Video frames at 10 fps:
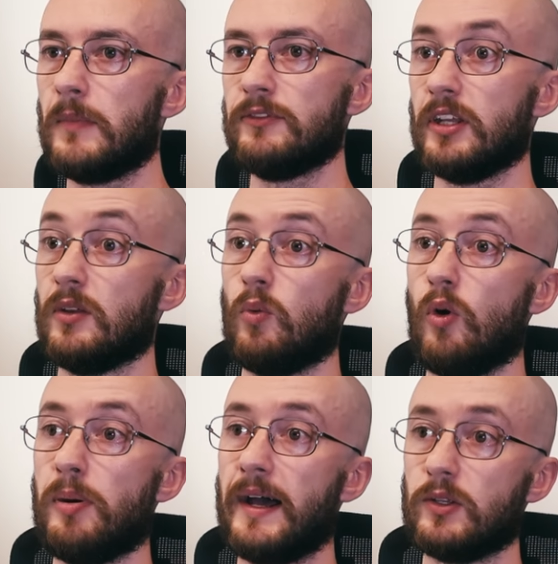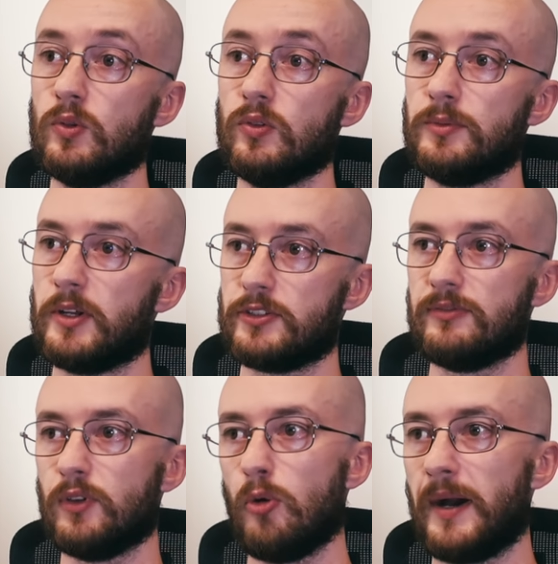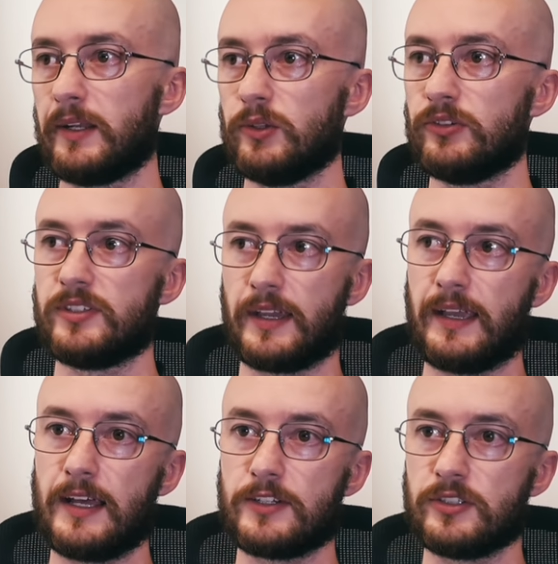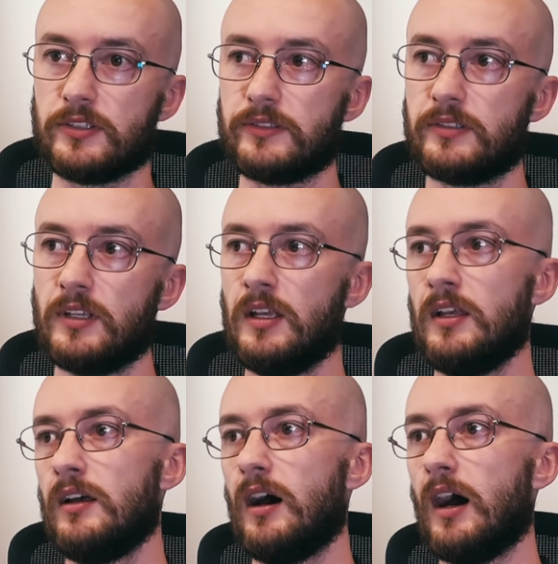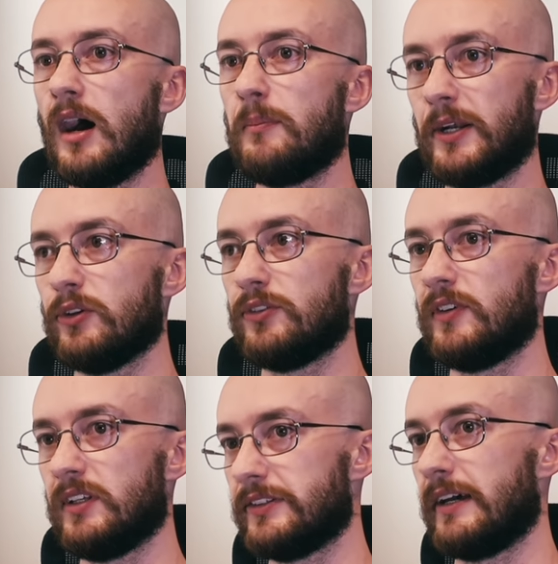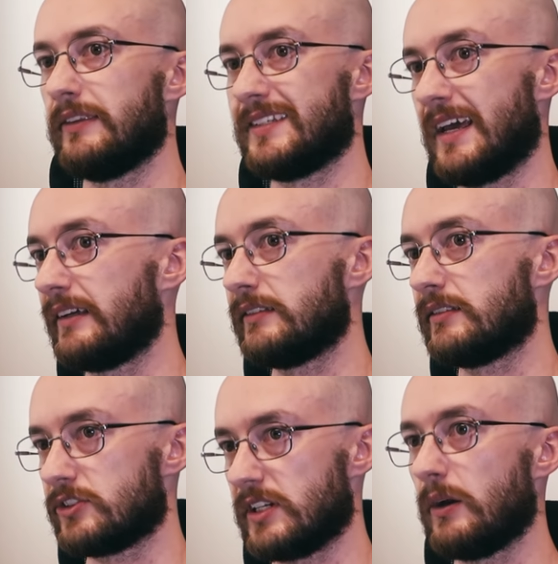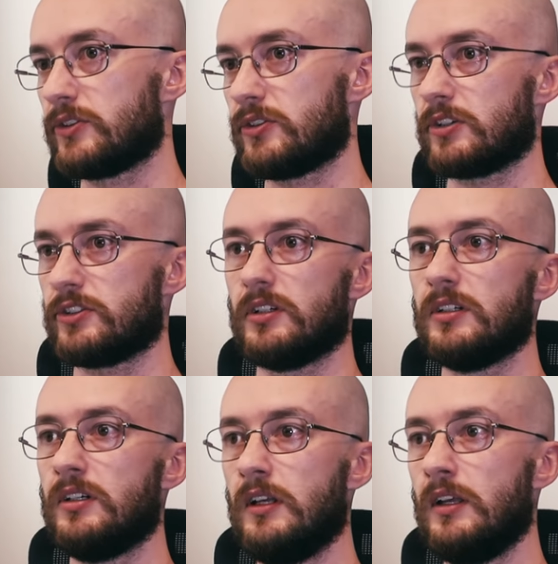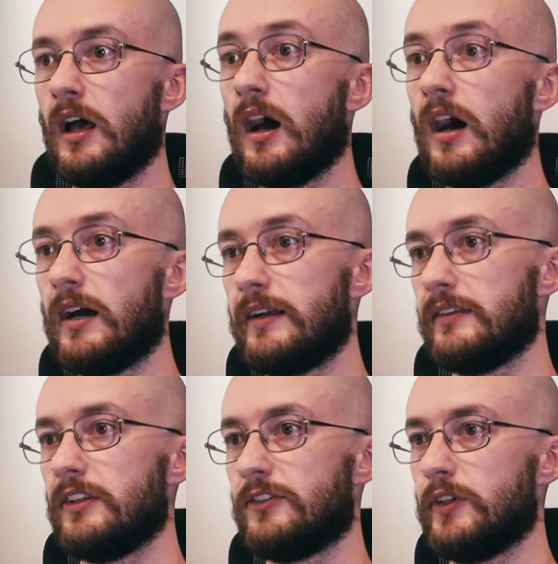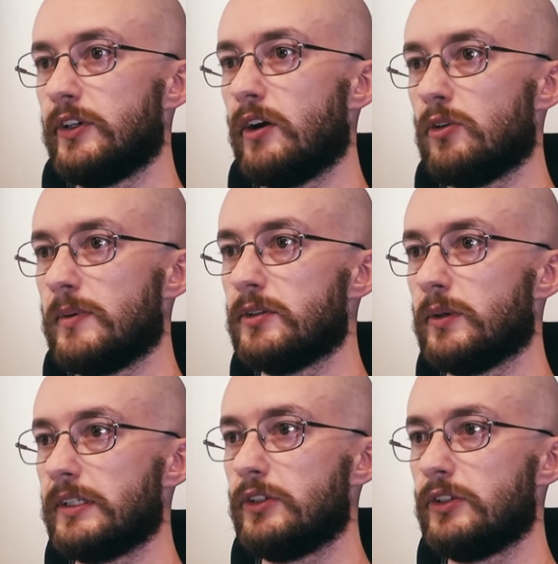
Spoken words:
done the wall panels, a bunch of floor panels and deck hatches, panels for inside the tanks, the shower structure, and in this video we'll be doing new